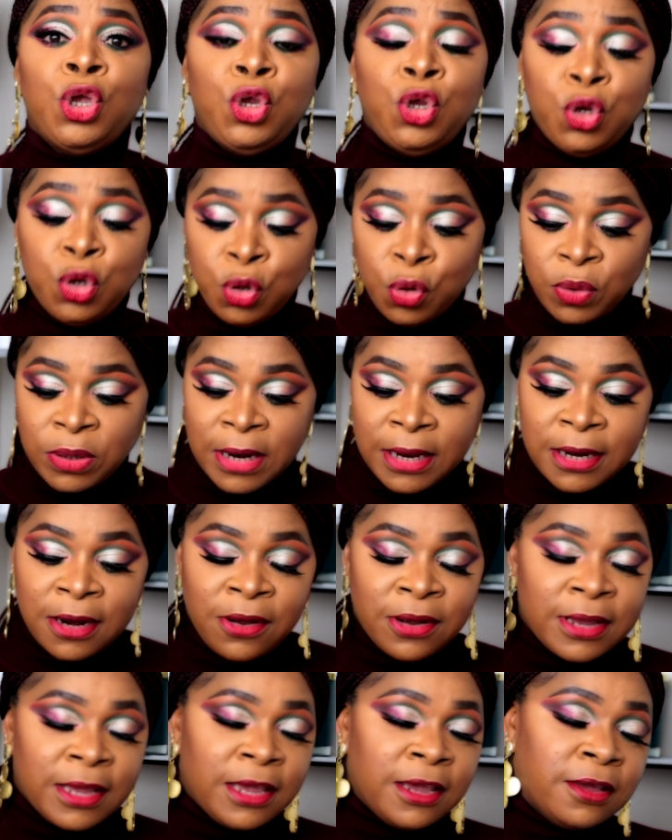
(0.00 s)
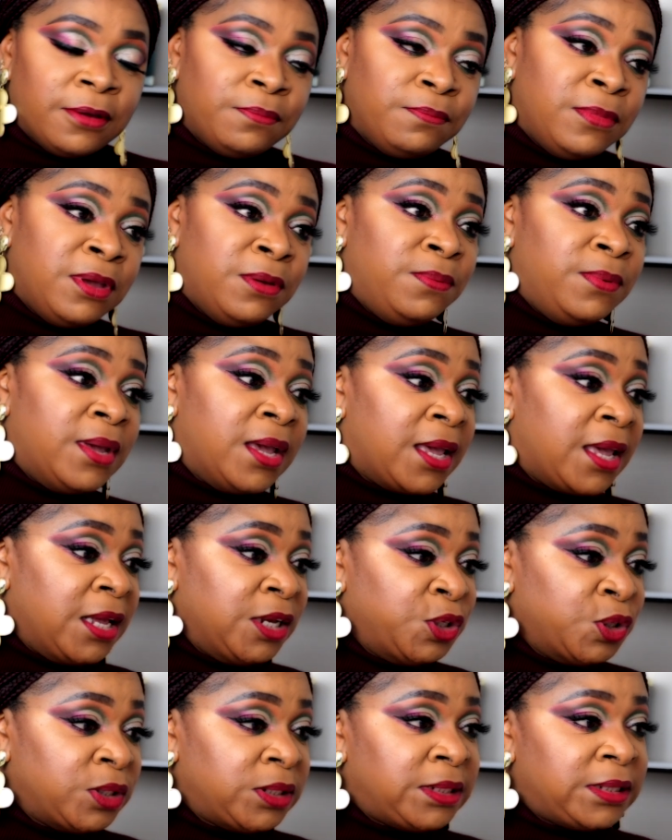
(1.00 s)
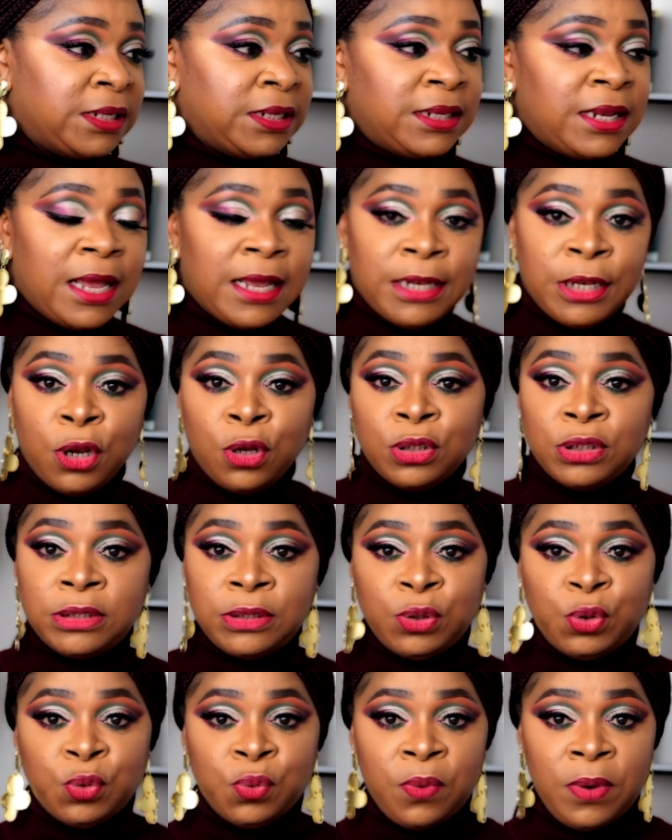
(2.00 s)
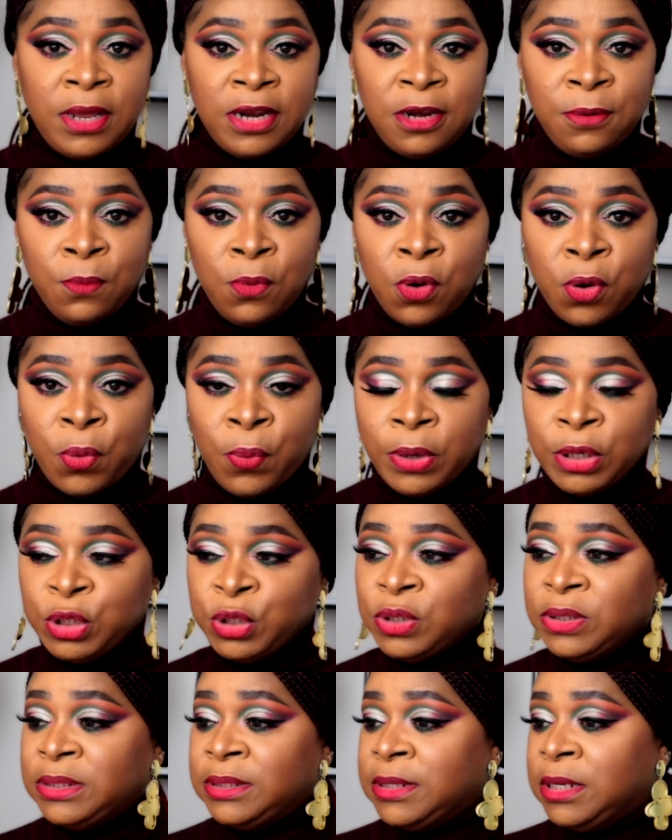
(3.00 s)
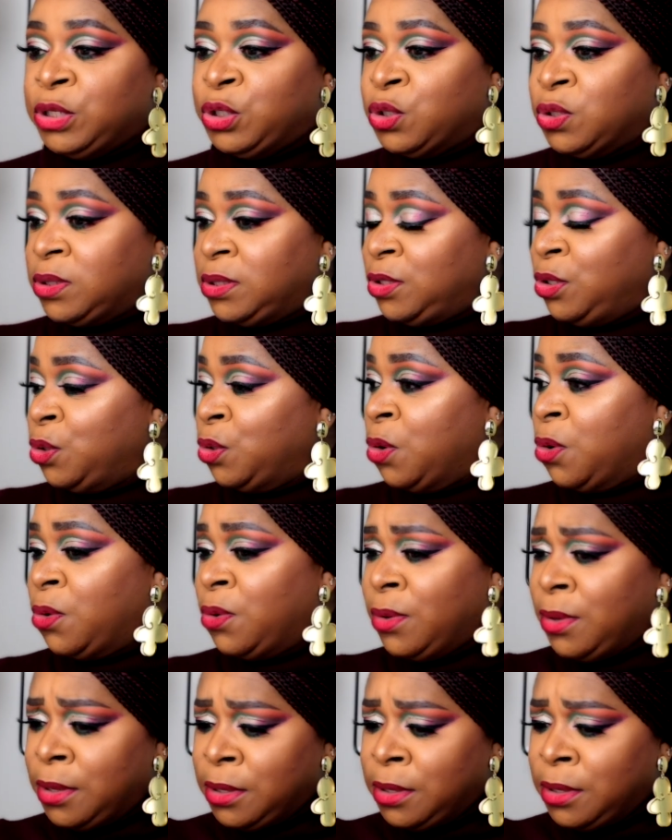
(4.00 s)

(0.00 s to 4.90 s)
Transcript: you know that, okay, maybe I can just sit and not do any more questions and just, you know,